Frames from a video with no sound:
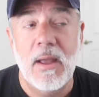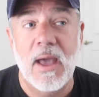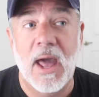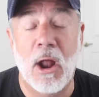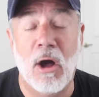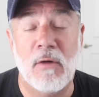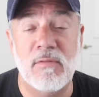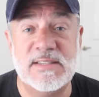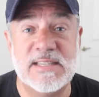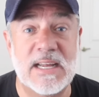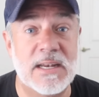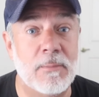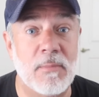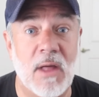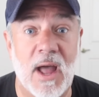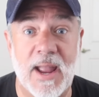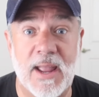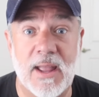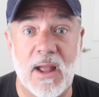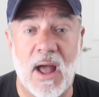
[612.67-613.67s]
And all of a sudden I'm
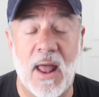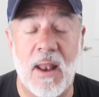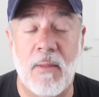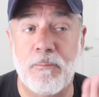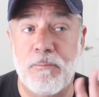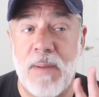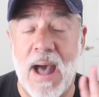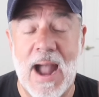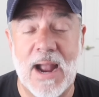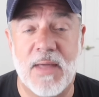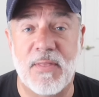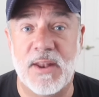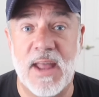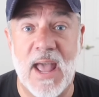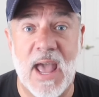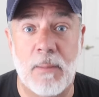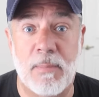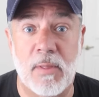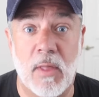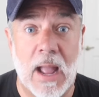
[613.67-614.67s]
like, and back in the
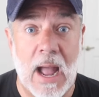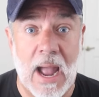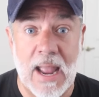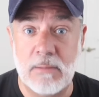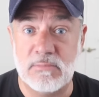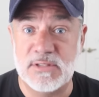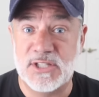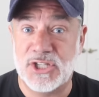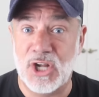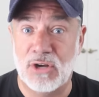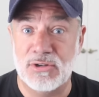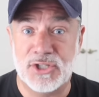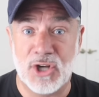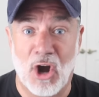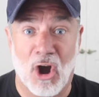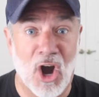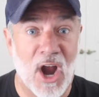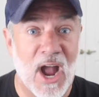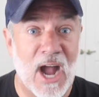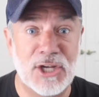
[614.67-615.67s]
day I'd be like, I am so
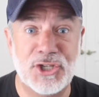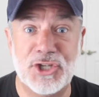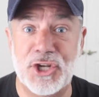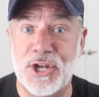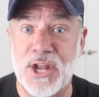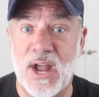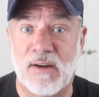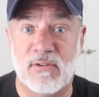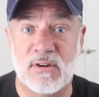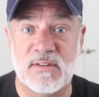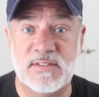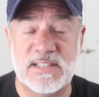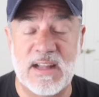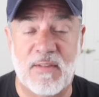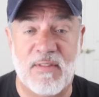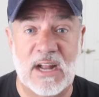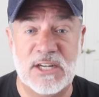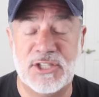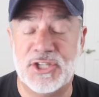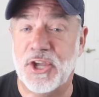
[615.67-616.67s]
sorry. I should never have
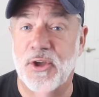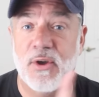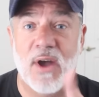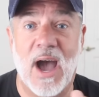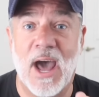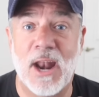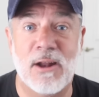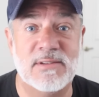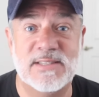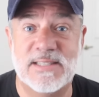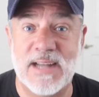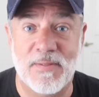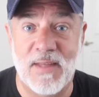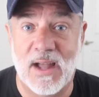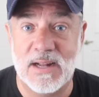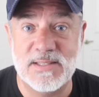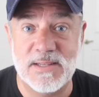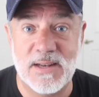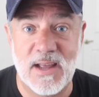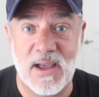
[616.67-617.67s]
said that to you. I don't say
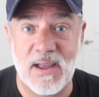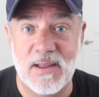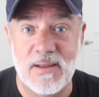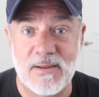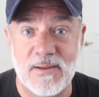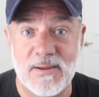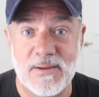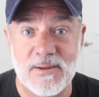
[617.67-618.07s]
that today.